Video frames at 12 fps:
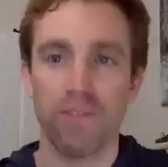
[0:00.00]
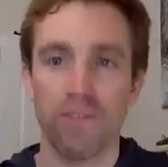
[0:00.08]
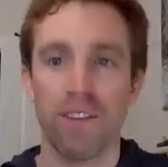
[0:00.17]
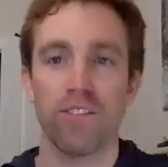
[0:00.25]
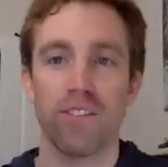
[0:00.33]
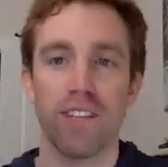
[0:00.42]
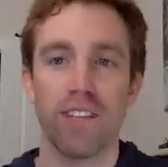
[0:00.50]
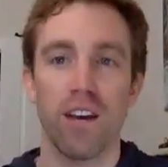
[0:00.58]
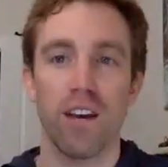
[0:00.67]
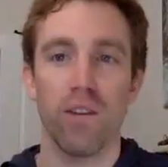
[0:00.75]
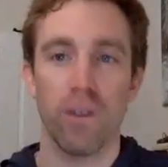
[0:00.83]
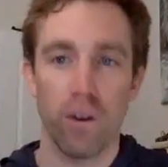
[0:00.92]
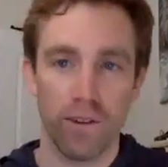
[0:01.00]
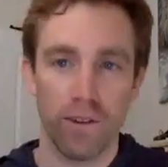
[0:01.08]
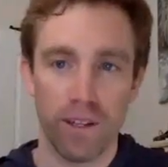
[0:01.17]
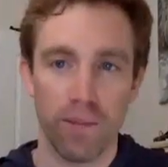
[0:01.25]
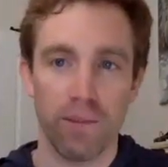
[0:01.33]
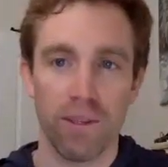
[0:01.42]
professors now
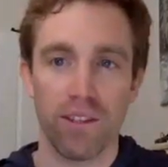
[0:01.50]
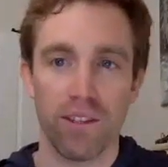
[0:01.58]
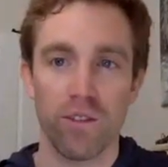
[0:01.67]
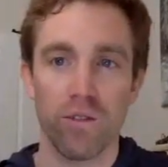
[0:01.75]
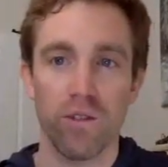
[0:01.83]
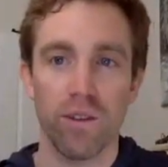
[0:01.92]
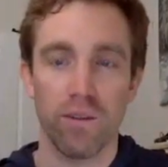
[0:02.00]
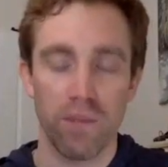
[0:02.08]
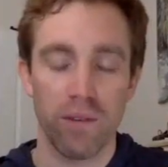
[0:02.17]
over in the business school at